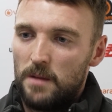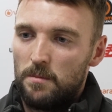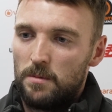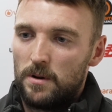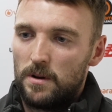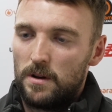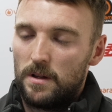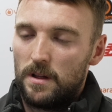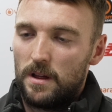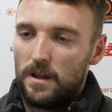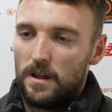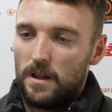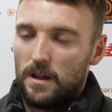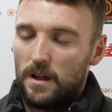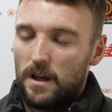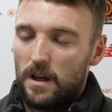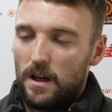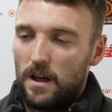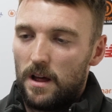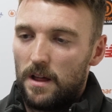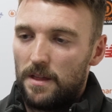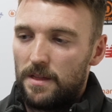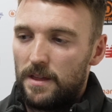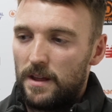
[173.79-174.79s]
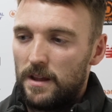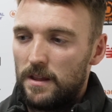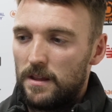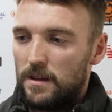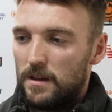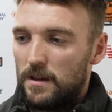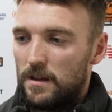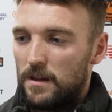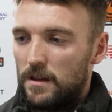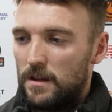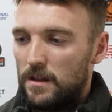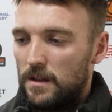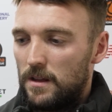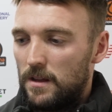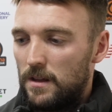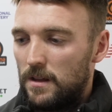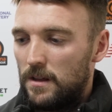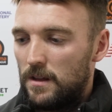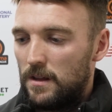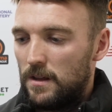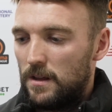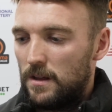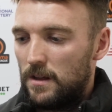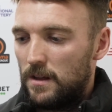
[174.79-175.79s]
But I think
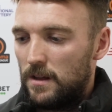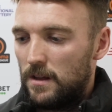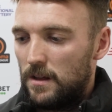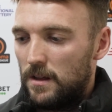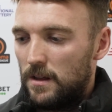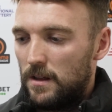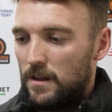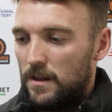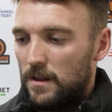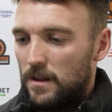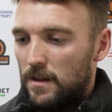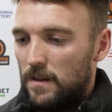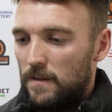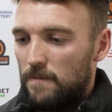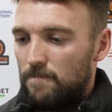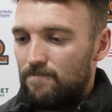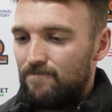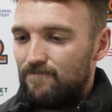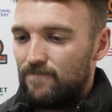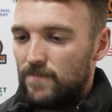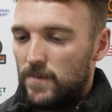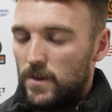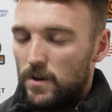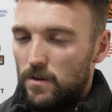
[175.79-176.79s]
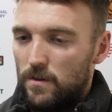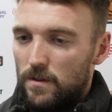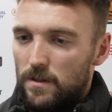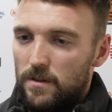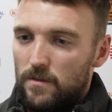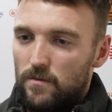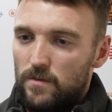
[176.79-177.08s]
the